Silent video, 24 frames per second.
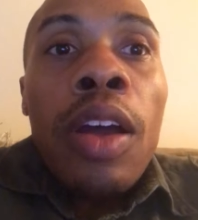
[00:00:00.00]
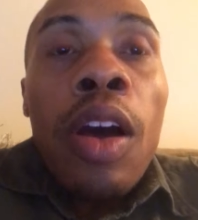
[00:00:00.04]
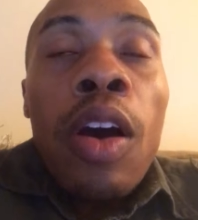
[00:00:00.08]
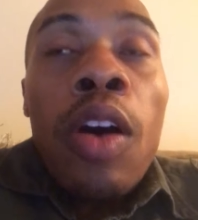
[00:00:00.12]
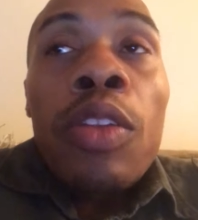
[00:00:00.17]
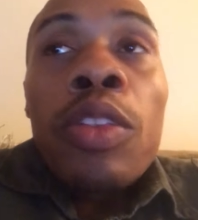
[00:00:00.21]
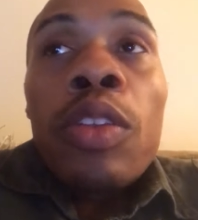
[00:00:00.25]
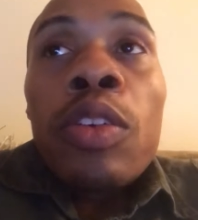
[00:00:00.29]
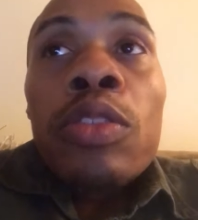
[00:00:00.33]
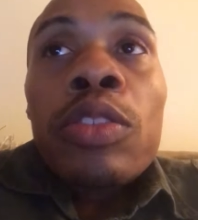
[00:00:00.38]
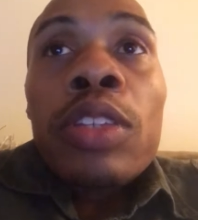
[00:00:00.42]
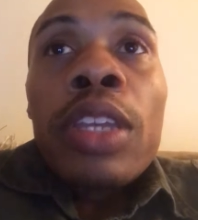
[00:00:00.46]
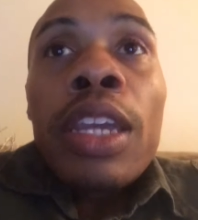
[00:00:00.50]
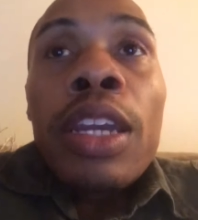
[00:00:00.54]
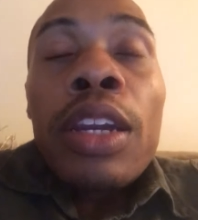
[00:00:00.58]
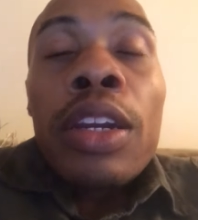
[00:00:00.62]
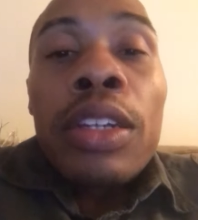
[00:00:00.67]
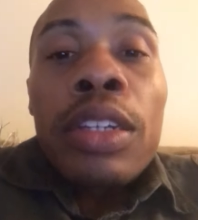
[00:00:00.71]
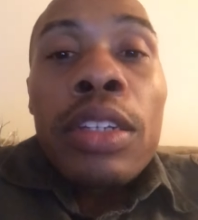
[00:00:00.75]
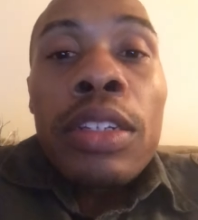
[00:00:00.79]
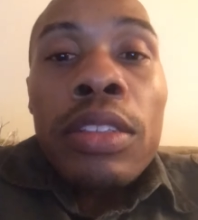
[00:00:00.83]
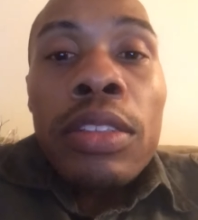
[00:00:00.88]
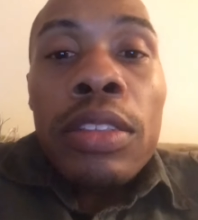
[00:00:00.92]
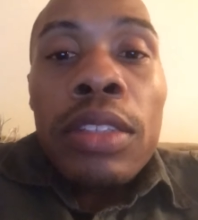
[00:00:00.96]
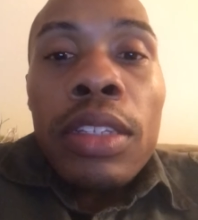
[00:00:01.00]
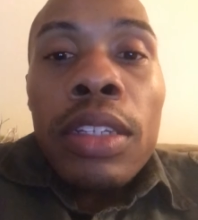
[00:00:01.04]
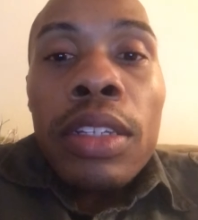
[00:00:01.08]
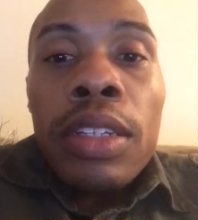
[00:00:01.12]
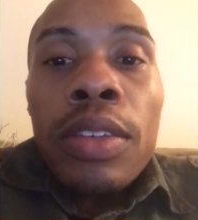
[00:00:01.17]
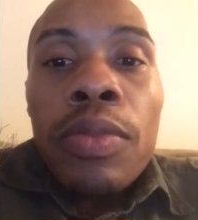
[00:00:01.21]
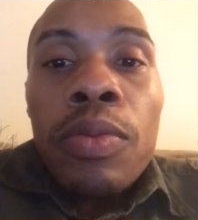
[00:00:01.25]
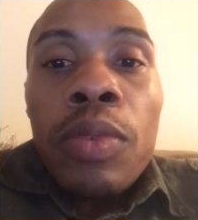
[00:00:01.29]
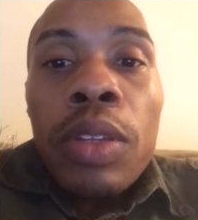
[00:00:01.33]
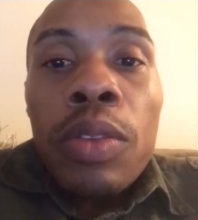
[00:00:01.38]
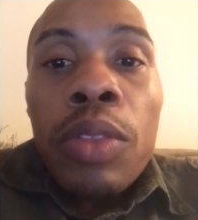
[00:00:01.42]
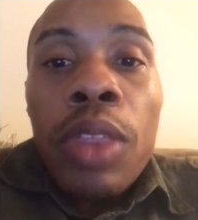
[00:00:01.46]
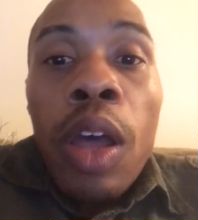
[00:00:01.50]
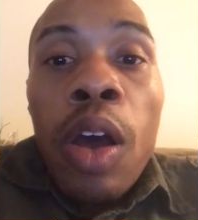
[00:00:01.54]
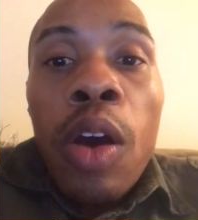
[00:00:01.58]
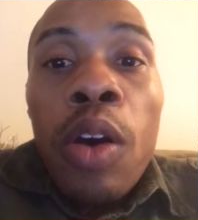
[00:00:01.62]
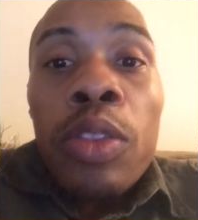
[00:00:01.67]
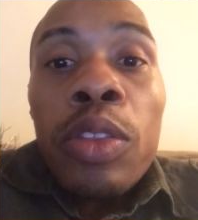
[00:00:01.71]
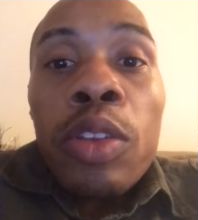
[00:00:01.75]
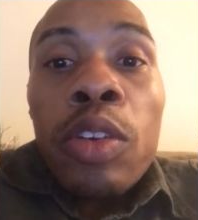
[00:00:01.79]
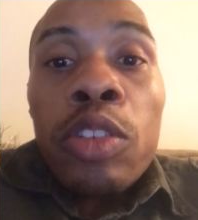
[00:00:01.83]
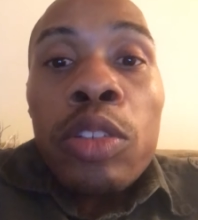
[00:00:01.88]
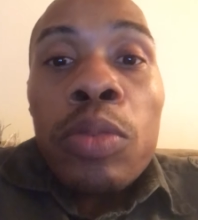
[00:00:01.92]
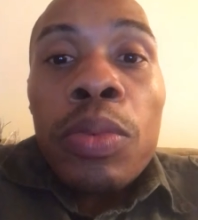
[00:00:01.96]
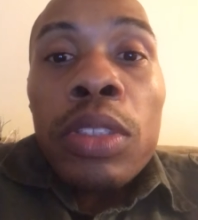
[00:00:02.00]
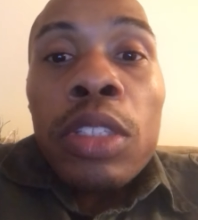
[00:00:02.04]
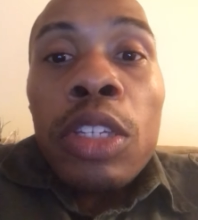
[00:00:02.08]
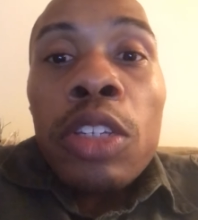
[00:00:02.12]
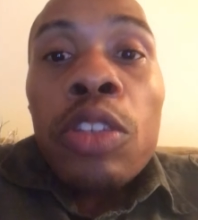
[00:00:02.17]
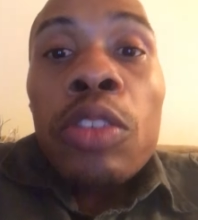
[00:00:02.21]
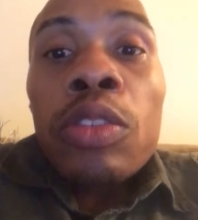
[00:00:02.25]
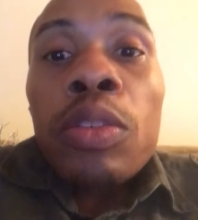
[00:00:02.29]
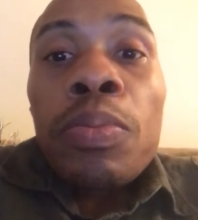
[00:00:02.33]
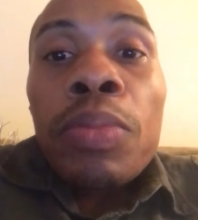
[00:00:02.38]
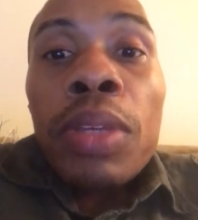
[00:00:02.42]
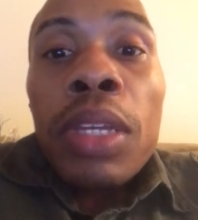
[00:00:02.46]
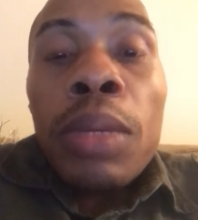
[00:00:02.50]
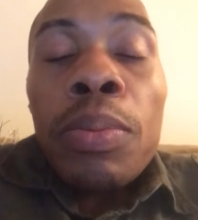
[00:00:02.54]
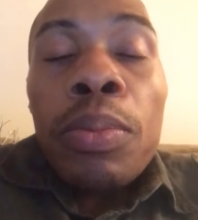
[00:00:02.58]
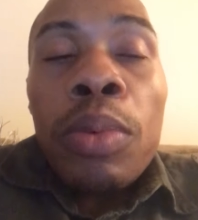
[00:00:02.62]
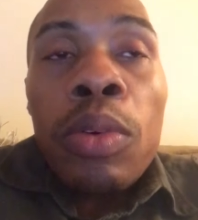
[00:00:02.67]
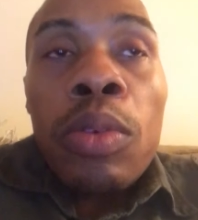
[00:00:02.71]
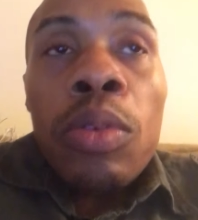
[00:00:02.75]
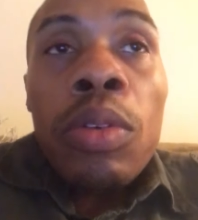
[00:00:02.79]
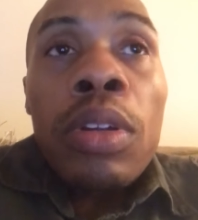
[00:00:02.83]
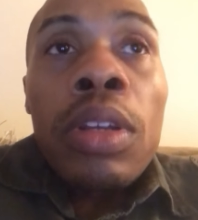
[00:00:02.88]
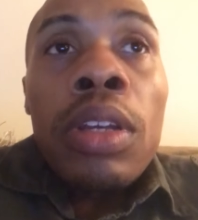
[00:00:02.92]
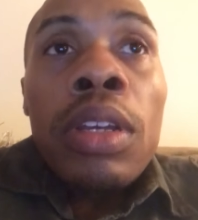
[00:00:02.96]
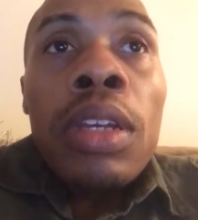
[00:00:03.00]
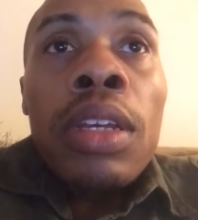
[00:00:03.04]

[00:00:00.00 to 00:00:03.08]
all those areas and with all those particular people